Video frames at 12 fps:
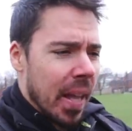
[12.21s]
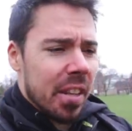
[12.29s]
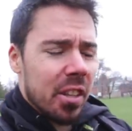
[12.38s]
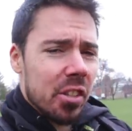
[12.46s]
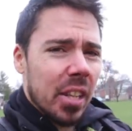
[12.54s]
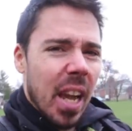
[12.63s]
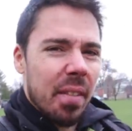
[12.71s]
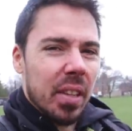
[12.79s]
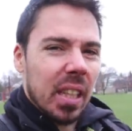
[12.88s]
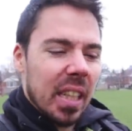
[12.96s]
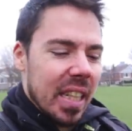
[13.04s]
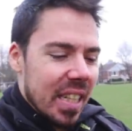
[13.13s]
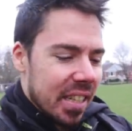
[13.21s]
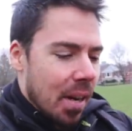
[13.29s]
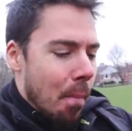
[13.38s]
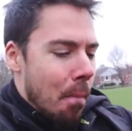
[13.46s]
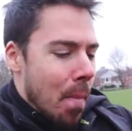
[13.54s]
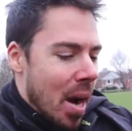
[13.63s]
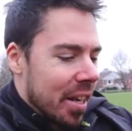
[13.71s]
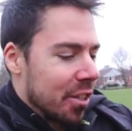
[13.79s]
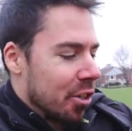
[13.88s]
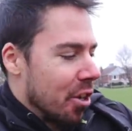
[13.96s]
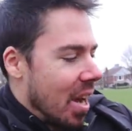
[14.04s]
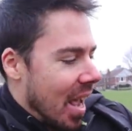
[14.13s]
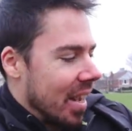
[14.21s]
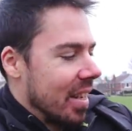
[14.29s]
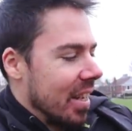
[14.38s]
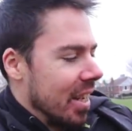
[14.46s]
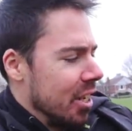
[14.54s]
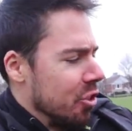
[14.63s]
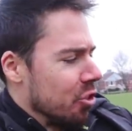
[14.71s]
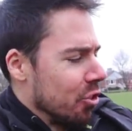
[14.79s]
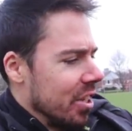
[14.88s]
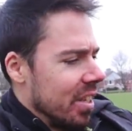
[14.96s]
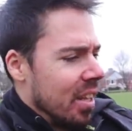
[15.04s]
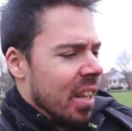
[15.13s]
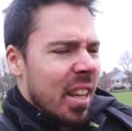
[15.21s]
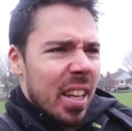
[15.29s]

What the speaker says: and doesn't have at least a minor nagging injury,